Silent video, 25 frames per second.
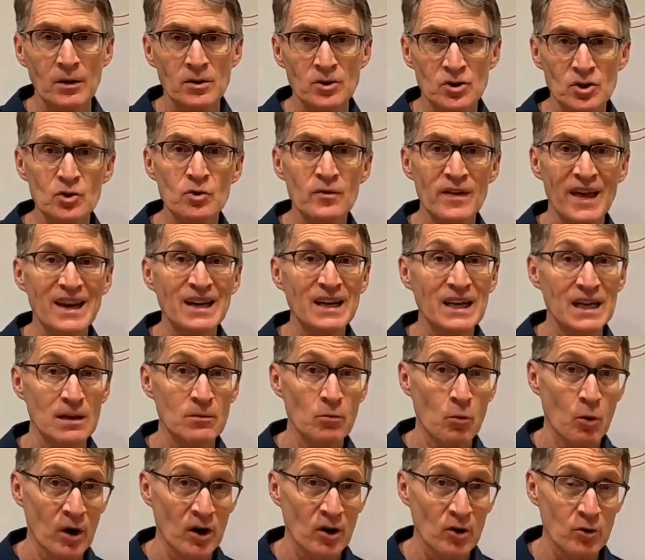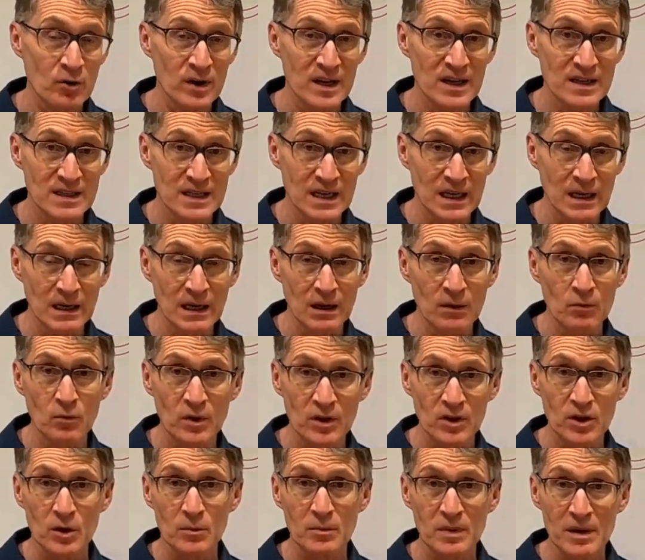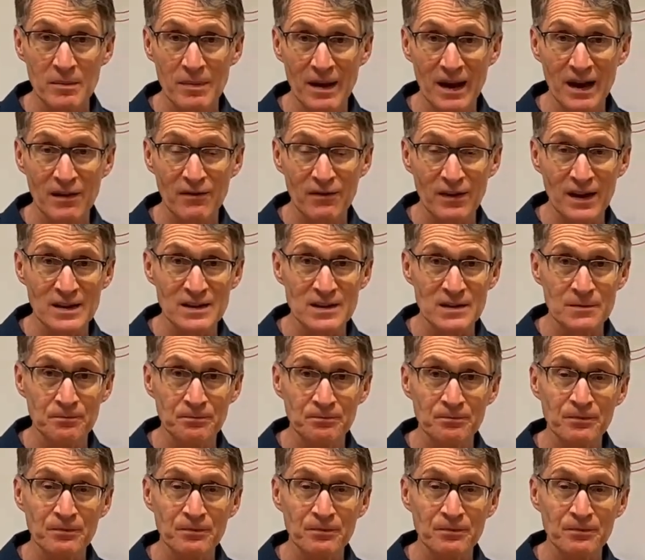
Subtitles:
do they need more creatine, and would there be benefits?